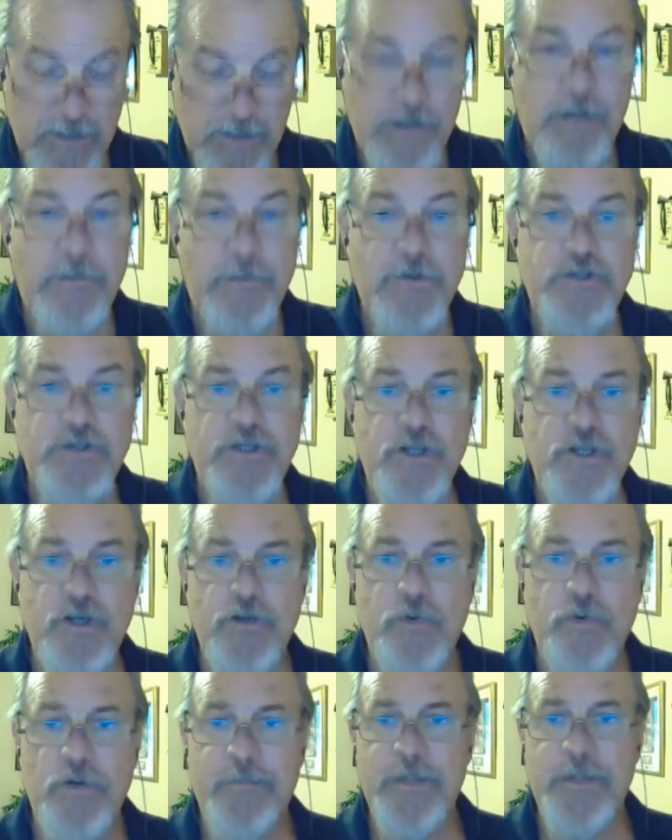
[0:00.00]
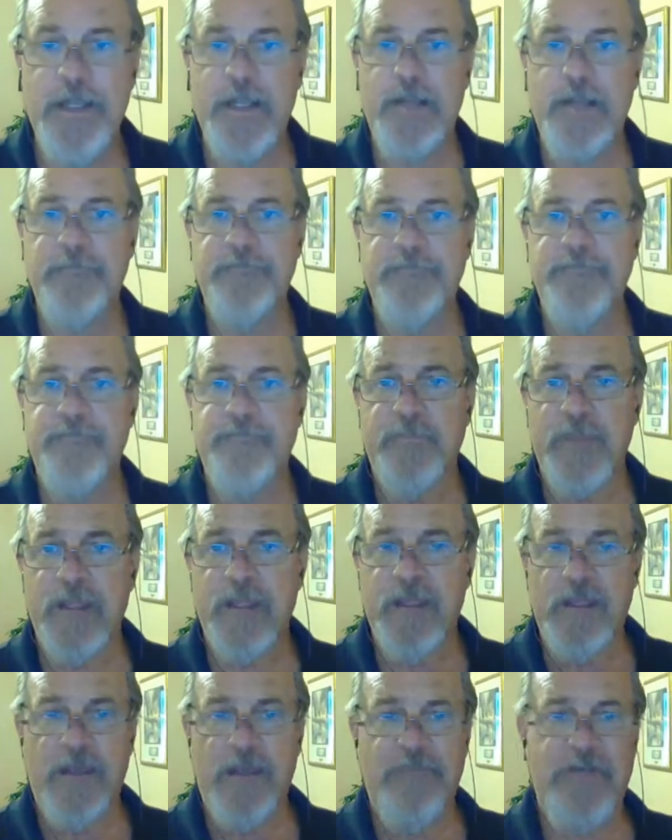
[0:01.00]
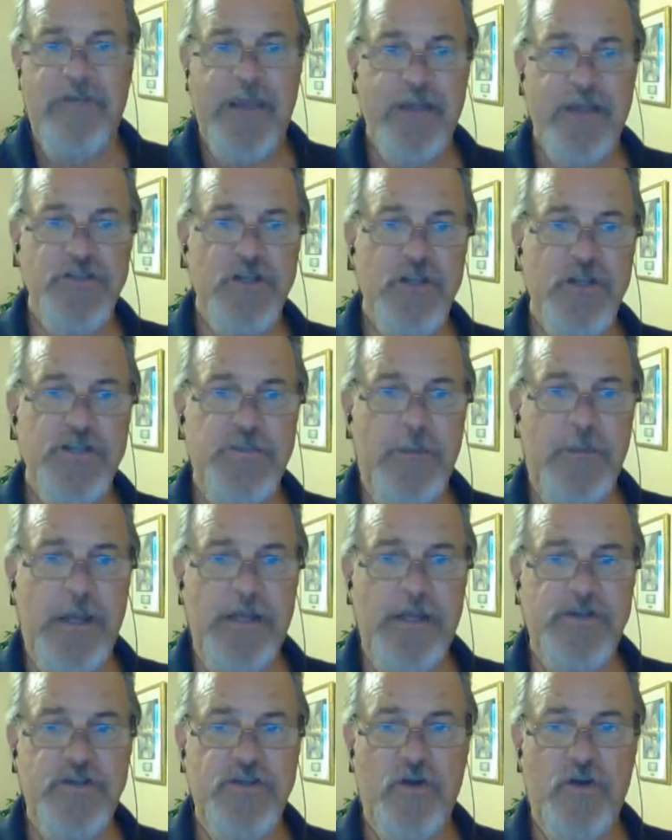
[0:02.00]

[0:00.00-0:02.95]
Number two would be evangelism nights.